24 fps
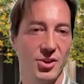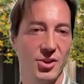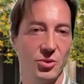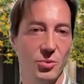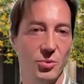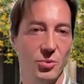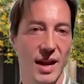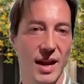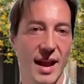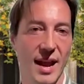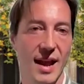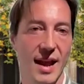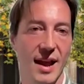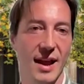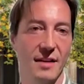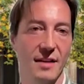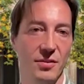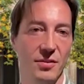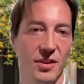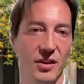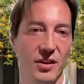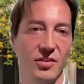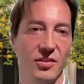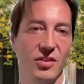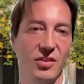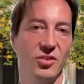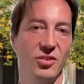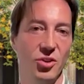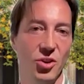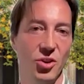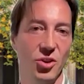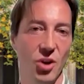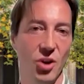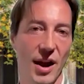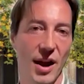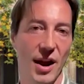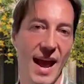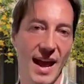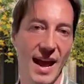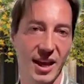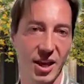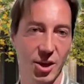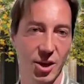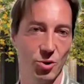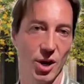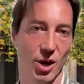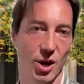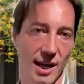based on the information we
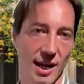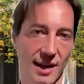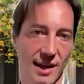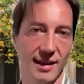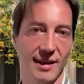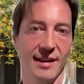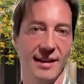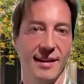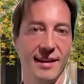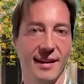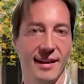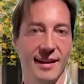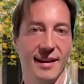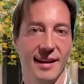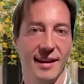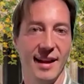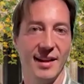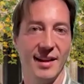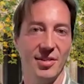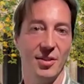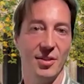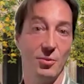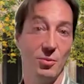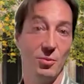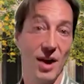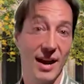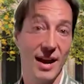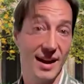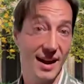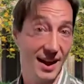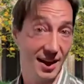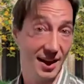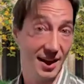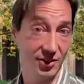have, this is not accurate.